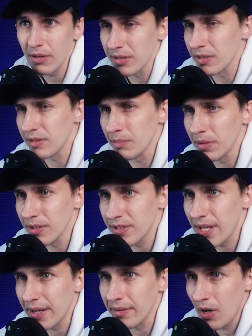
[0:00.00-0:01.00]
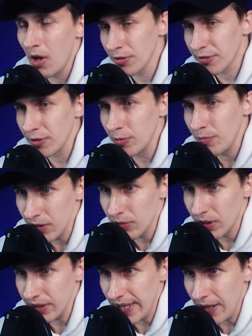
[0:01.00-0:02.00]
It's as simple as that. Also, you
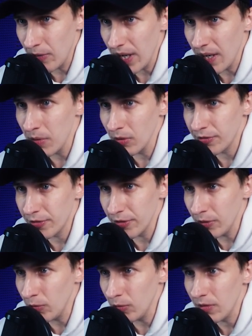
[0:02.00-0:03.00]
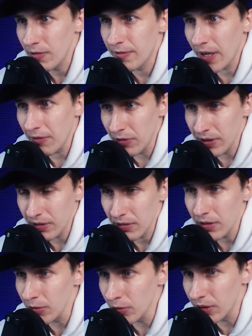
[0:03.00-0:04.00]
are now able to favorite
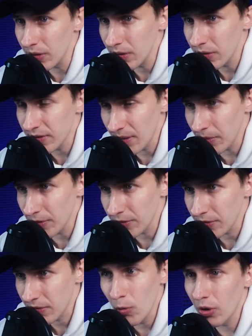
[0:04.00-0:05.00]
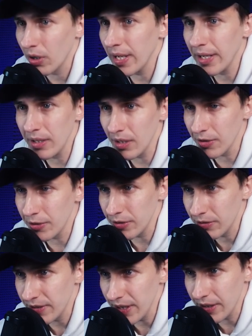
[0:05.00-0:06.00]
your samples or any
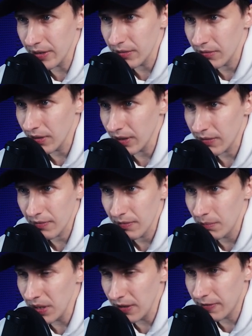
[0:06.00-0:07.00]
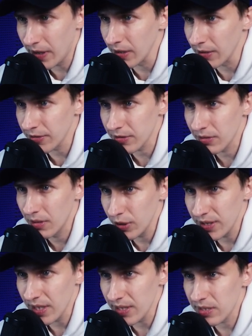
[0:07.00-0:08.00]
other data like MIDI files,
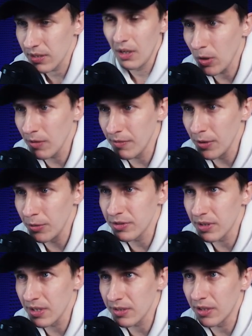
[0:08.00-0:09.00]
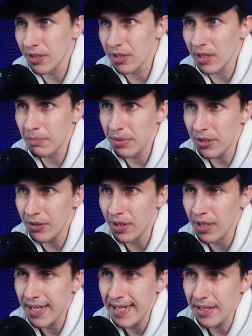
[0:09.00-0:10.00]
presets. All of those things are gonna appear
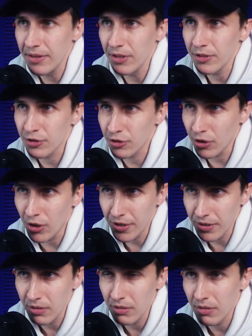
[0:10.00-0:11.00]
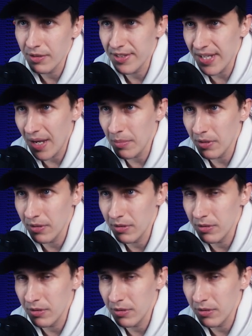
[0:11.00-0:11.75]
in starred tab.